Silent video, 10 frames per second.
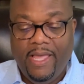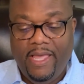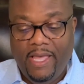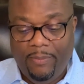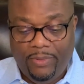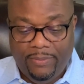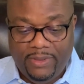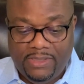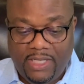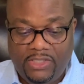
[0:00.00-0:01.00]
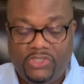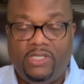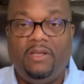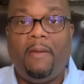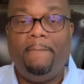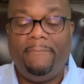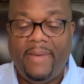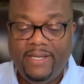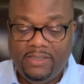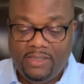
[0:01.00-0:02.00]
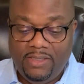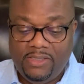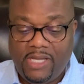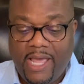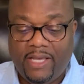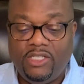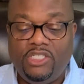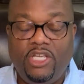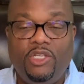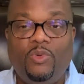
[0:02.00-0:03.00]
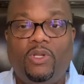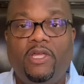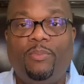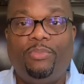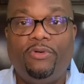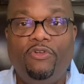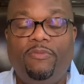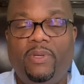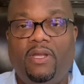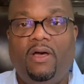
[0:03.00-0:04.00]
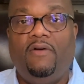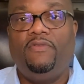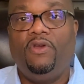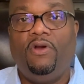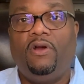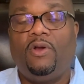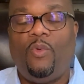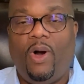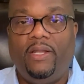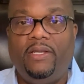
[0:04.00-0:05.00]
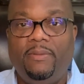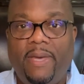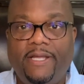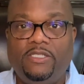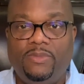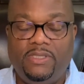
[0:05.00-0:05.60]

implementation, maintenance, and continual improvement of your quality management